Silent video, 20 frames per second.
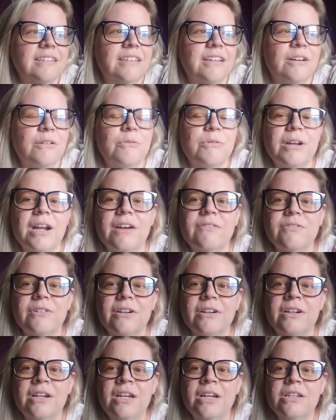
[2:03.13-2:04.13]
you know,
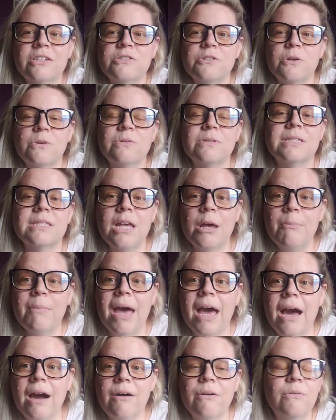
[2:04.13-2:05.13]
whatever. So
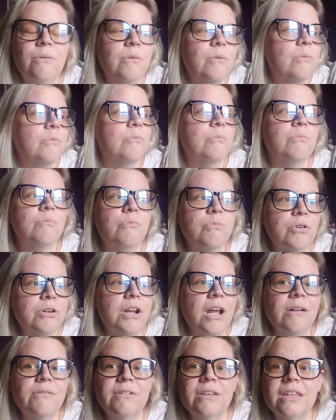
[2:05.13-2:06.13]
somehow, we're
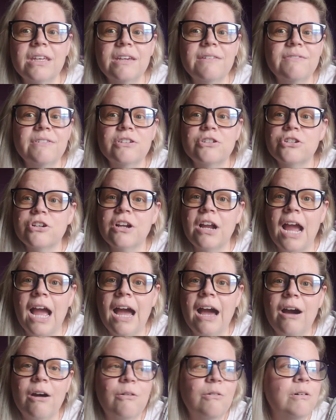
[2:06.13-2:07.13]
not really even sure
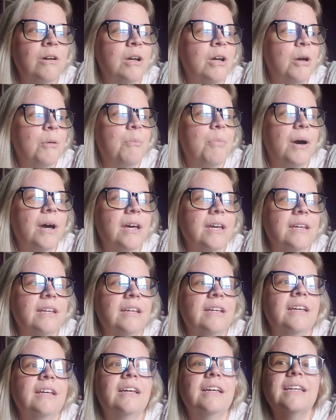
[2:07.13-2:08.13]
how, but
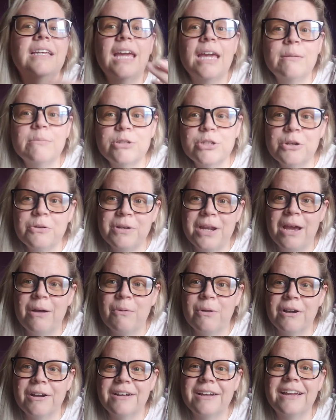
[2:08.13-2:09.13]
Game Show
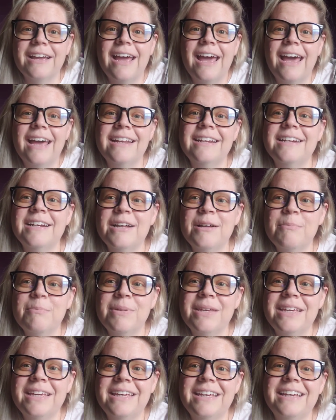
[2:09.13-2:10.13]
Network ended up
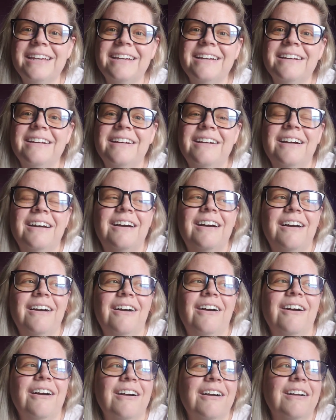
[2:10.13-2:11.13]
being
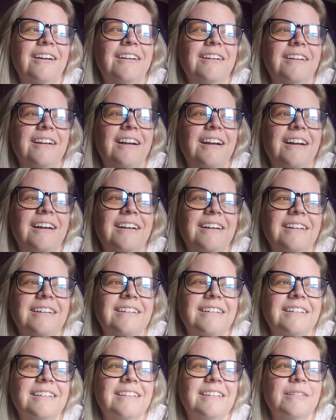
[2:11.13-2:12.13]
our uh,
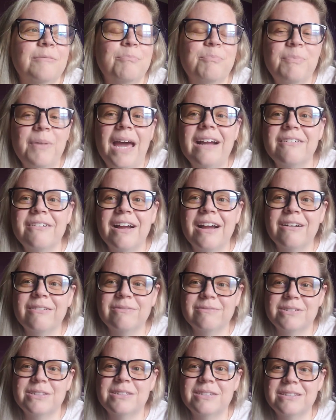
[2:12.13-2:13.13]

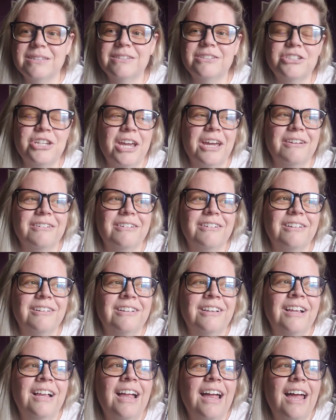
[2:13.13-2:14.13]
background
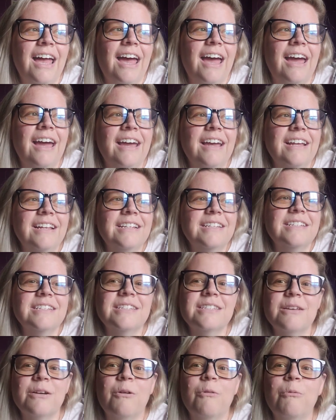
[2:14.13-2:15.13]
channel and
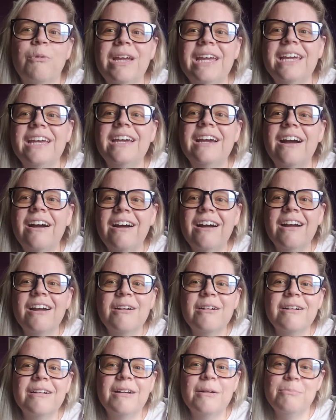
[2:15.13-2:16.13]
we
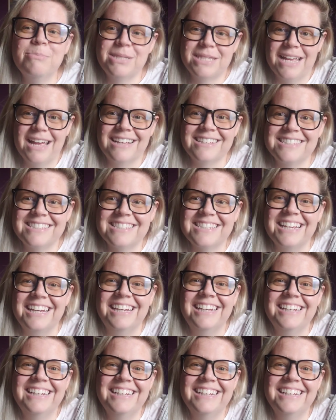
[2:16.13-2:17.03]
are obsessed.